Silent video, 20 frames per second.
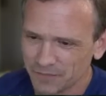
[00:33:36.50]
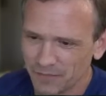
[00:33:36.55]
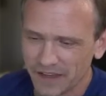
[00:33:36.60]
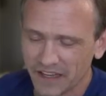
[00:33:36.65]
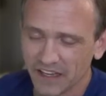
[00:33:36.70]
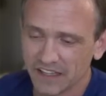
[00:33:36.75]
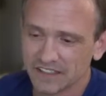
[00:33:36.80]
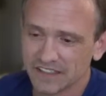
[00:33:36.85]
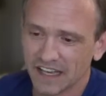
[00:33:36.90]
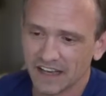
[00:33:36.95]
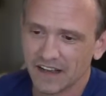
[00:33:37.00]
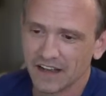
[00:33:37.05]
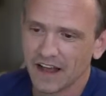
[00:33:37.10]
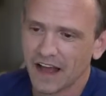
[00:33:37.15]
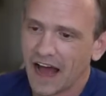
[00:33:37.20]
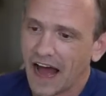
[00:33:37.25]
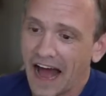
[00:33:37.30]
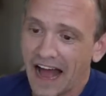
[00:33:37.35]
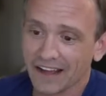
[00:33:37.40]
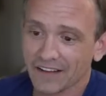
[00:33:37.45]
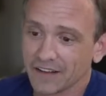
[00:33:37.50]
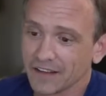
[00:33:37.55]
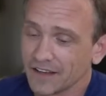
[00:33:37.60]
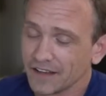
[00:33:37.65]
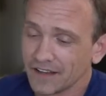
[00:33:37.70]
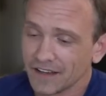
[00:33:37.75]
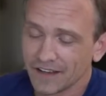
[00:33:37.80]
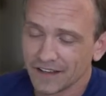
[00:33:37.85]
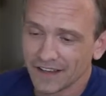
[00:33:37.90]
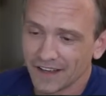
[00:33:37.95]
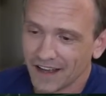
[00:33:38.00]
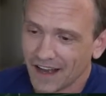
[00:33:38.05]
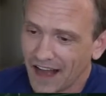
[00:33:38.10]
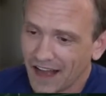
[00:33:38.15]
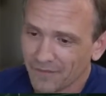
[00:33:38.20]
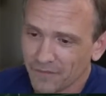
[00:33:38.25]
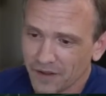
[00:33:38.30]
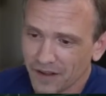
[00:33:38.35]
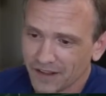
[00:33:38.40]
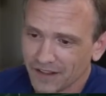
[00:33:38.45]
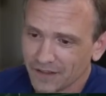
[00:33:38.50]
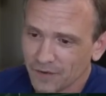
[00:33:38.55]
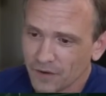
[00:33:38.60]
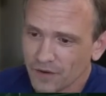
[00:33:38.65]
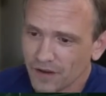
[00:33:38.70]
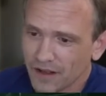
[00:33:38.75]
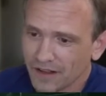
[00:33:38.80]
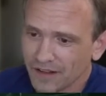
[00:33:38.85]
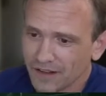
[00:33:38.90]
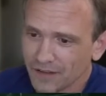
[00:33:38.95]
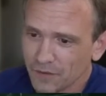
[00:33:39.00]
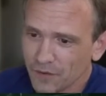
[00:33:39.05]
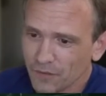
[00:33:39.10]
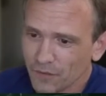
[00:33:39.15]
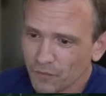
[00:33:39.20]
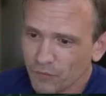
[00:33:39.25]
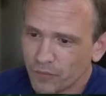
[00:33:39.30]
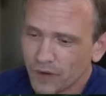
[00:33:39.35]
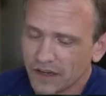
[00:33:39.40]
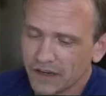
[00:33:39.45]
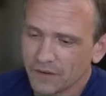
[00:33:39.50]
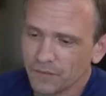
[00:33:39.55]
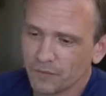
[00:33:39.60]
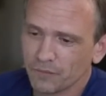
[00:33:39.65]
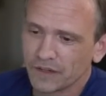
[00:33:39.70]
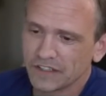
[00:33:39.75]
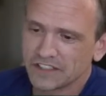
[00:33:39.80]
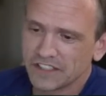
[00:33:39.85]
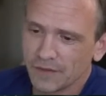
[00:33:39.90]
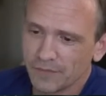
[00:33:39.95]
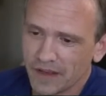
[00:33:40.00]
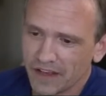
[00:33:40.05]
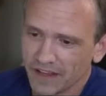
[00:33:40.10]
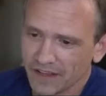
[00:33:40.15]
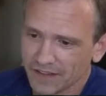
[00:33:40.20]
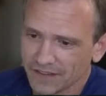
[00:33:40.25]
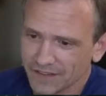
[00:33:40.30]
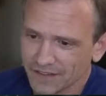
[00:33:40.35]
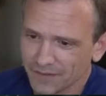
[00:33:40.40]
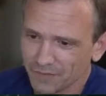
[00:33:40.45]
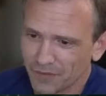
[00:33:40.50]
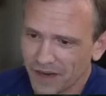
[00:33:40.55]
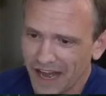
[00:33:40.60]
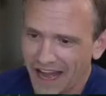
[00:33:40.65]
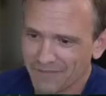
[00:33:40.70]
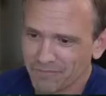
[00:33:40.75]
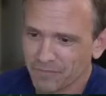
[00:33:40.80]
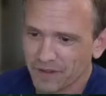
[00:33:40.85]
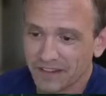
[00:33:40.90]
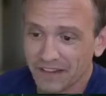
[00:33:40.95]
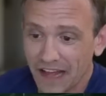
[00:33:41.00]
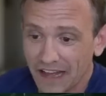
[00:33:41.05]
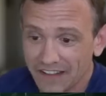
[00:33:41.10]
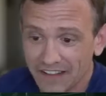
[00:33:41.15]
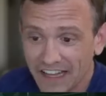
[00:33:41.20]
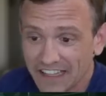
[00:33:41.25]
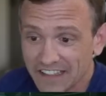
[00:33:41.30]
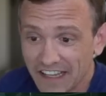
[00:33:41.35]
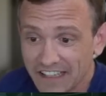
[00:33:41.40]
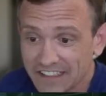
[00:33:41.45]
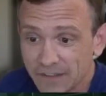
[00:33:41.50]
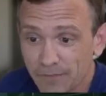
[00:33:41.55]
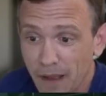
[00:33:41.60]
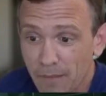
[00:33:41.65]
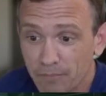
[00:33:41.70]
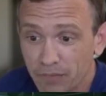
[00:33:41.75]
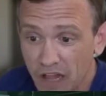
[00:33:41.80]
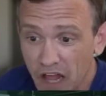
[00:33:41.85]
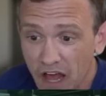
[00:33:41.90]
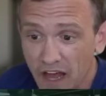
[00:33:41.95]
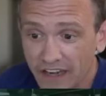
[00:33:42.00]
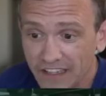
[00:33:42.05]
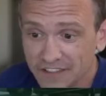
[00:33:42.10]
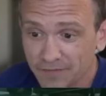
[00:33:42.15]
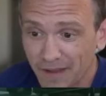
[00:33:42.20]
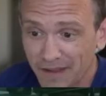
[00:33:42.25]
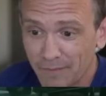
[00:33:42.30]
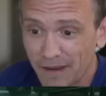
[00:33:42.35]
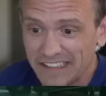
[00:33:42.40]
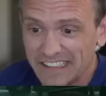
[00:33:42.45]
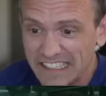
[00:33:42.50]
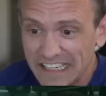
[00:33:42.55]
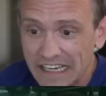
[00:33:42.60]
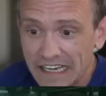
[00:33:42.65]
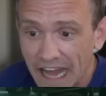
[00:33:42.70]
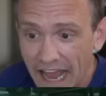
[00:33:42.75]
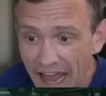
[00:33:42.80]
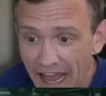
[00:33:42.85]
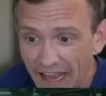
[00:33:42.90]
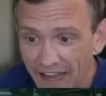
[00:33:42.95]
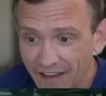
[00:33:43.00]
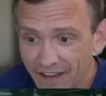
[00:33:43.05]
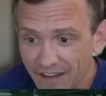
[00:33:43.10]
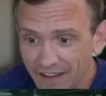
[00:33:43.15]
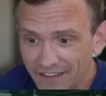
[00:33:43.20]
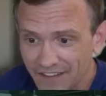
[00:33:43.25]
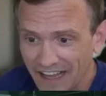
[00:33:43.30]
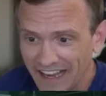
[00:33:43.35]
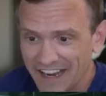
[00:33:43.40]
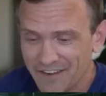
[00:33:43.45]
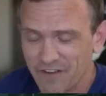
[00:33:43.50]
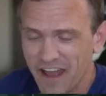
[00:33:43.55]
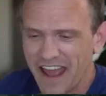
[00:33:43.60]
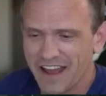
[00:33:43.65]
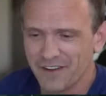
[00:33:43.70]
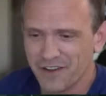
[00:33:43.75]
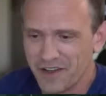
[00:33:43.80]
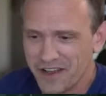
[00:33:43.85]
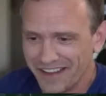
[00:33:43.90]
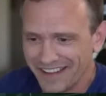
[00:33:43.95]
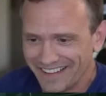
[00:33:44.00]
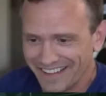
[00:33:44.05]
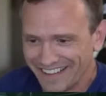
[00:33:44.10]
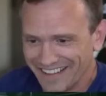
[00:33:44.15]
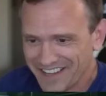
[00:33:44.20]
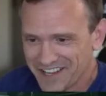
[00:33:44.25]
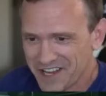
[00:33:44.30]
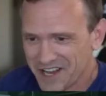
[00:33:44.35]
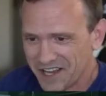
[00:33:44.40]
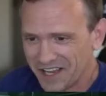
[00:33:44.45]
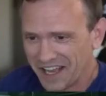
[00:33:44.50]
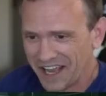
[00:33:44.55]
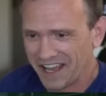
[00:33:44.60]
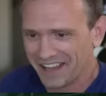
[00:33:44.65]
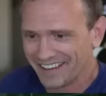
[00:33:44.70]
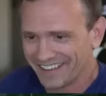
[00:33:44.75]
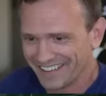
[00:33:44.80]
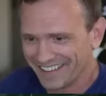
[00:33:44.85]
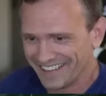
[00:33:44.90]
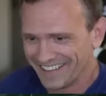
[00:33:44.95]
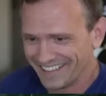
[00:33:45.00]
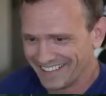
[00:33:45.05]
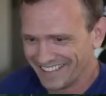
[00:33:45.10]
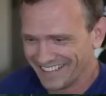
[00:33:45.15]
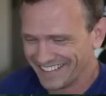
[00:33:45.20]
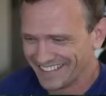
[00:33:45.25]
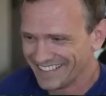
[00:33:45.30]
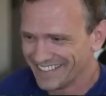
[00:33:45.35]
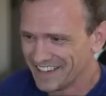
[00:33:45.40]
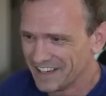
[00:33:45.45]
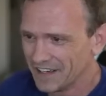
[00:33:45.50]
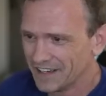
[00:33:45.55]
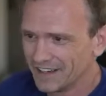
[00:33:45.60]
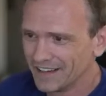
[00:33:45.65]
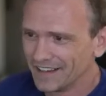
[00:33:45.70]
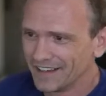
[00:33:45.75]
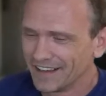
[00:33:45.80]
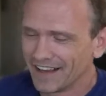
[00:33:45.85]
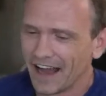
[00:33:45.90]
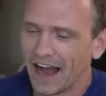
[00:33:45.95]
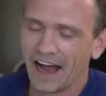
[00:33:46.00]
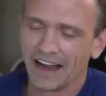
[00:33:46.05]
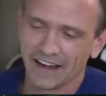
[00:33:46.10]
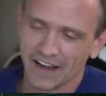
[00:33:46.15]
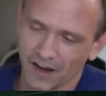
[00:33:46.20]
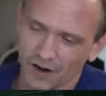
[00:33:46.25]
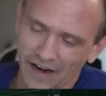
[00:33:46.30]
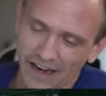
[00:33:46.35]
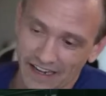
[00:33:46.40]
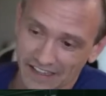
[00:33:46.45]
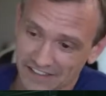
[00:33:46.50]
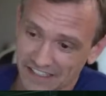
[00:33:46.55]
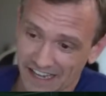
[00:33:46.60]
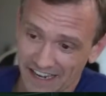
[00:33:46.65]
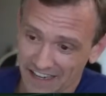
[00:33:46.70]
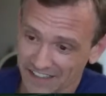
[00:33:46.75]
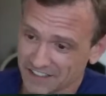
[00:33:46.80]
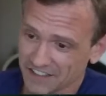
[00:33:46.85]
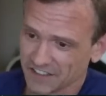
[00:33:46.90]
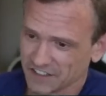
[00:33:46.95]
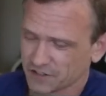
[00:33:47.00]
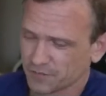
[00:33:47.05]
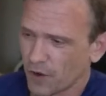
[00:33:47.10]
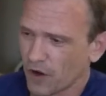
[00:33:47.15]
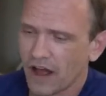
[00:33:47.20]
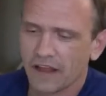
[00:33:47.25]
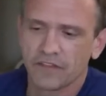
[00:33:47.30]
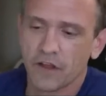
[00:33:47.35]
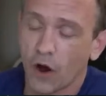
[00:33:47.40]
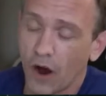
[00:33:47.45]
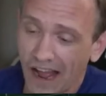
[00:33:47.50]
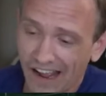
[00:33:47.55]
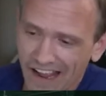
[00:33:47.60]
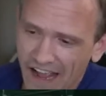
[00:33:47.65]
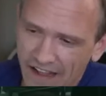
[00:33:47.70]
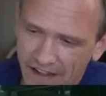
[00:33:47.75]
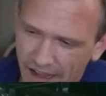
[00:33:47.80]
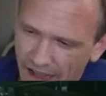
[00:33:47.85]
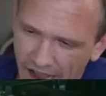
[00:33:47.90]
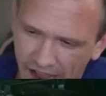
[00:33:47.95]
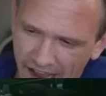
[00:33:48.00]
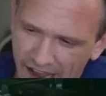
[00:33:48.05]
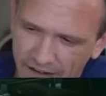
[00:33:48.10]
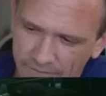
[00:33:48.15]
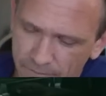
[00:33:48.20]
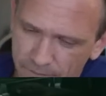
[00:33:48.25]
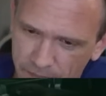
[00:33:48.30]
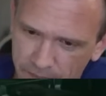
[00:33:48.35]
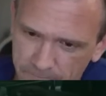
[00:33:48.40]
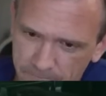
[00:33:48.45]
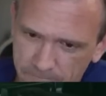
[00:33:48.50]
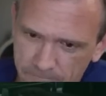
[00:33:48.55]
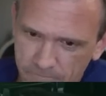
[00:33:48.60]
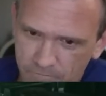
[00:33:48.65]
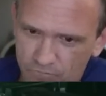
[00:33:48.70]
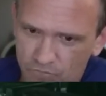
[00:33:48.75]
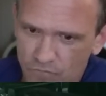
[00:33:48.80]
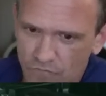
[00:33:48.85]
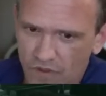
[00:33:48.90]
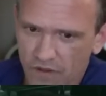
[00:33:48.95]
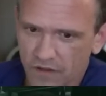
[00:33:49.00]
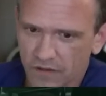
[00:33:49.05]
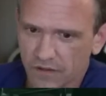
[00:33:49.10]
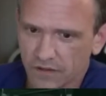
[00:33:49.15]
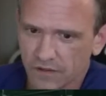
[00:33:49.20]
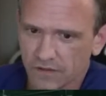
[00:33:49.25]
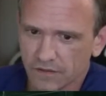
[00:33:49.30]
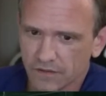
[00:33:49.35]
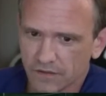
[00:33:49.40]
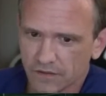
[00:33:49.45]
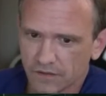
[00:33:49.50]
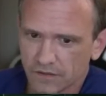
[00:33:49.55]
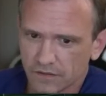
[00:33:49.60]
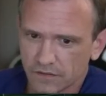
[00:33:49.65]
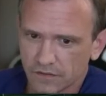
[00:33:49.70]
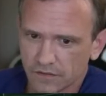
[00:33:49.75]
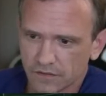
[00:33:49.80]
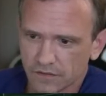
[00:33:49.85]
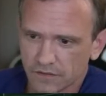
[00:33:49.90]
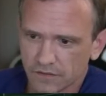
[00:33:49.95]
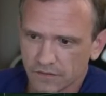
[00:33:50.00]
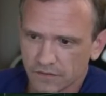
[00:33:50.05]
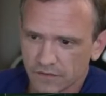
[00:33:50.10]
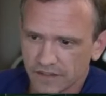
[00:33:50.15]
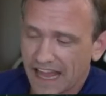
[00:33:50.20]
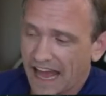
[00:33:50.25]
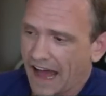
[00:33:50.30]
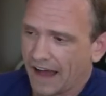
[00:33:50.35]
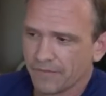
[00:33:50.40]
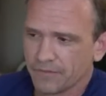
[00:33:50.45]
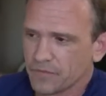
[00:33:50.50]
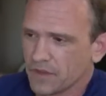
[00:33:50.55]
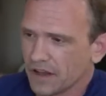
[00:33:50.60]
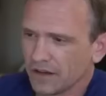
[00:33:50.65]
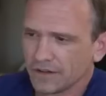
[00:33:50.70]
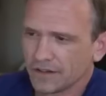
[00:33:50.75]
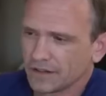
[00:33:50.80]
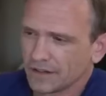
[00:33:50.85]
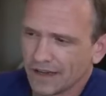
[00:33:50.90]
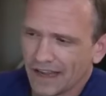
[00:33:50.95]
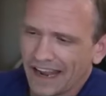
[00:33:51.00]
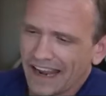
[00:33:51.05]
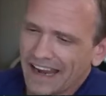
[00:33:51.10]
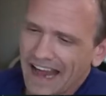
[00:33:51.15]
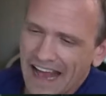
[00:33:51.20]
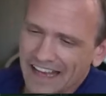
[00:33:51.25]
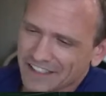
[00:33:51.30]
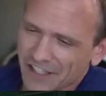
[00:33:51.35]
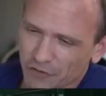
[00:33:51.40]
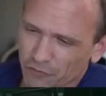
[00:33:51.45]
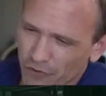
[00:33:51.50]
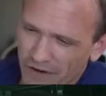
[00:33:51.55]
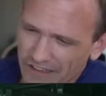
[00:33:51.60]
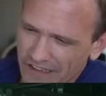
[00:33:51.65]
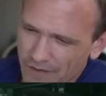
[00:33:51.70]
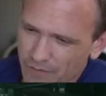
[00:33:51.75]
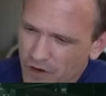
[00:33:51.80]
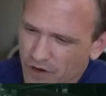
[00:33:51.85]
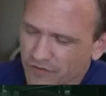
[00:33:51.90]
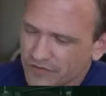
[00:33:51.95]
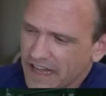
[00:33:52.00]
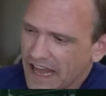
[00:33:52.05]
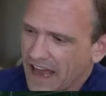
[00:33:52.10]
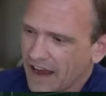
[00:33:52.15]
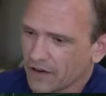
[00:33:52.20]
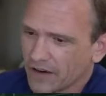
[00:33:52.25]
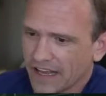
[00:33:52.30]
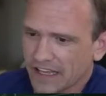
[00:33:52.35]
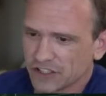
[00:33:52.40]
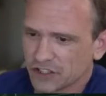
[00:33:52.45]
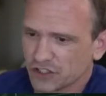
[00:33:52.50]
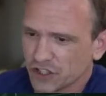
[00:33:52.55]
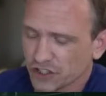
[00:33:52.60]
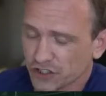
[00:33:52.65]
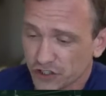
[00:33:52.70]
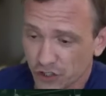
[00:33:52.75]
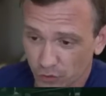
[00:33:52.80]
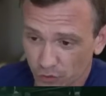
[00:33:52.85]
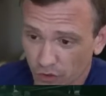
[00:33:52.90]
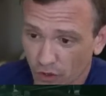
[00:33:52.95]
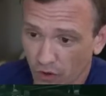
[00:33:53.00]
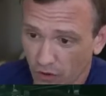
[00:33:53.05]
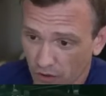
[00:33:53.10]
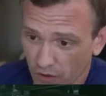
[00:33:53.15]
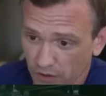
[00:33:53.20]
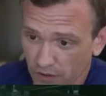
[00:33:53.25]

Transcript: No, Alan, it's so underrepresented, though. But Jimmy, but it's in my blood. It's like my DNA. I know, but it's not popular. It's so not popular. I know. It is in the small. The third book has like 600 ratings. Like, yeah, dude, it hasn't really moved down. It's just too long.